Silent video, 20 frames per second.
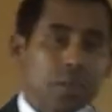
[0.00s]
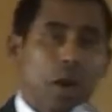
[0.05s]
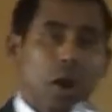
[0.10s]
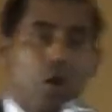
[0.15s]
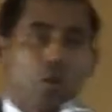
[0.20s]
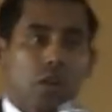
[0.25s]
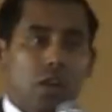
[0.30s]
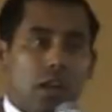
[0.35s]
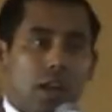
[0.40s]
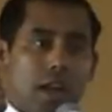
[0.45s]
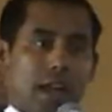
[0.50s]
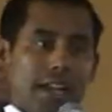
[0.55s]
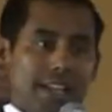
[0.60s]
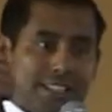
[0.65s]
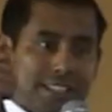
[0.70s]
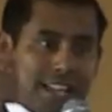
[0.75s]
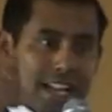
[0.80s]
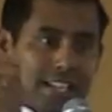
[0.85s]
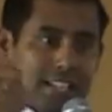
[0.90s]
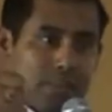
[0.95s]
about
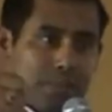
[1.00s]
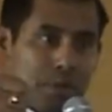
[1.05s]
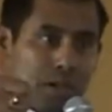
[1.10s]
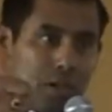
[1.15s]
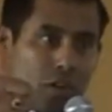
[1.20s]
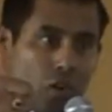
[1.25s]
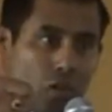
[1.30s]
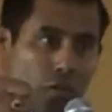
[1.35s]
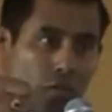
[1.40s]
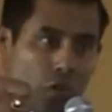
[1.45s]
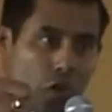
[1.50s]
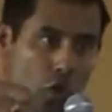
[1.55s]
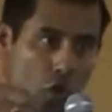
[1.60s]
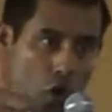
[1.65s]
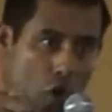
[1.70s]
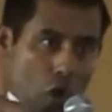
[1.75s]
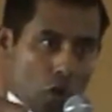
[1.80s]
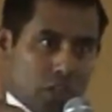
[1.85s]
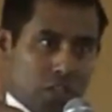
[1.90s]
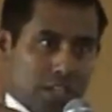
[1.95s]
assessment of
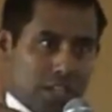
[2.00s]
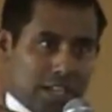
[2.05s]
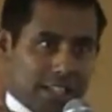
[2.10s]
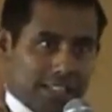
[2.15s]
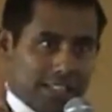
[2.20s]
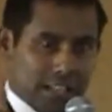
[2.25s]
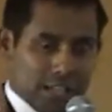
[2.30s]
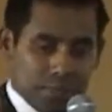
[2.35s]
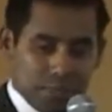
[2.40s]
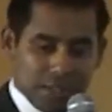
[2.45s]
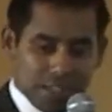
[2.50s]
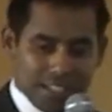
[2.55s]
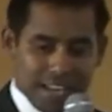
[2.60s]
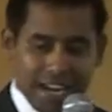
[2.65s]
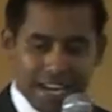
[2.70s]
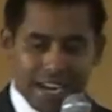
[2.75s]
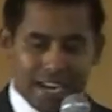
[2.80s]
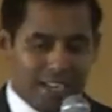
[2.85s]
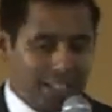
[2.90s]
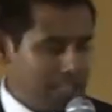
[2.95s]
neurological assessment.
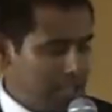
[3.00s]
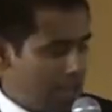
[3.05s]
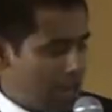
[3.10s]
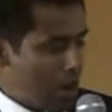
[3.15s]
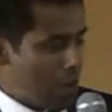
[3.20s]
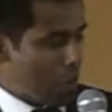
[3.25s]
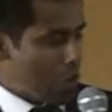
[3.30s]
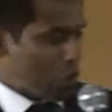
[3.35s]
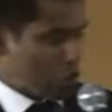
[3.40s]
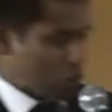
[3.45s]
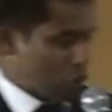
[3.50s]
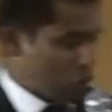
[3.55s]
Second thing I want